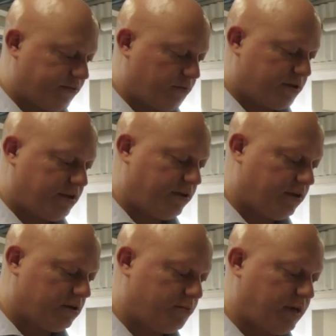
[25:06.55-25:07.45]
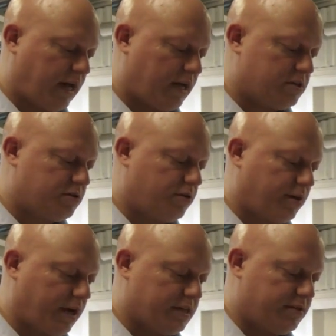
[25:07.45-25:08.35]
of the material to be as
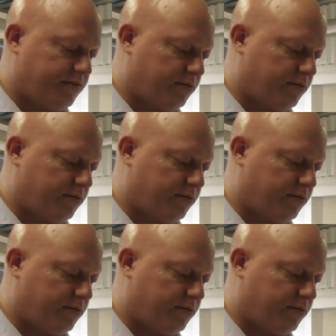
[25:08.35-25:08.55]
strong as if